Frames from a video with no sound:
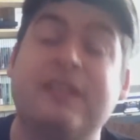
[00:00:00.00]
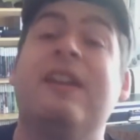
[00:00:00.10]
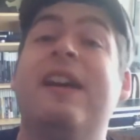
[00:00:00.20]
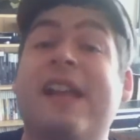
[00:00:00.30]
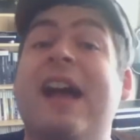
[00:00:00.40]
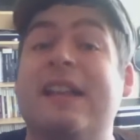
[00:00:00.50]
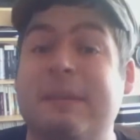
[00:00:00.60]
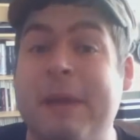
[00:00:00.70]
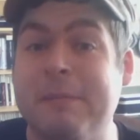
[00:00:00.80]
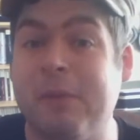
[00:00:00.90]
so I kind of
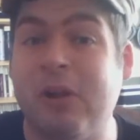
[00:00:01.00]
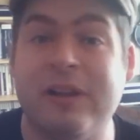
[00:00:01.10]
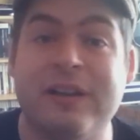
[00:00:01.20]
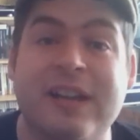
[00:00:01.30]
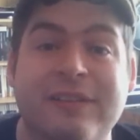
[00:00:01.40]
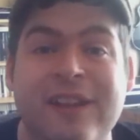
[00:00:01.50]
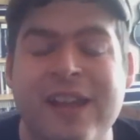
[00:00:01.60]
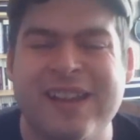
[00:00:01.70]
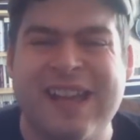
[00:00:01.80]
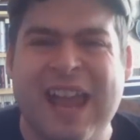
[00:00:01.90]
spent more in, in
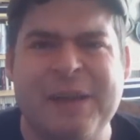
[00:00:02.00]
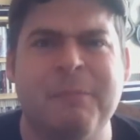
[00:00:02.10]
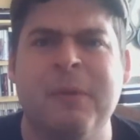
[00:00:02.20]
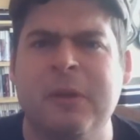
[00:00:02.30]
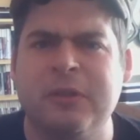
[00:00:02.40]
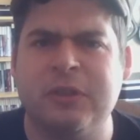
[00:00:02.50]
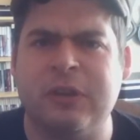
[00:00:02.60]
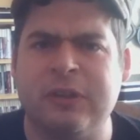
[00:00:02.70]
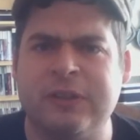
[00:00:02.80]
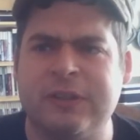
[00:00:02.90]
Game,
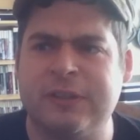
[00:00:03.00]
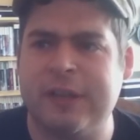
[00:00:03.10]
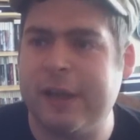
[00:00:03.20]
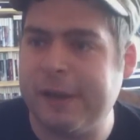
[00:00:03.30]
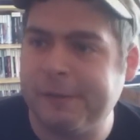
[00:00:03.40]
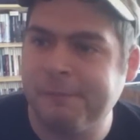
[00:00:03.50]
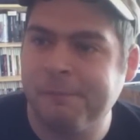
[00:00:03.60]
sorry to say.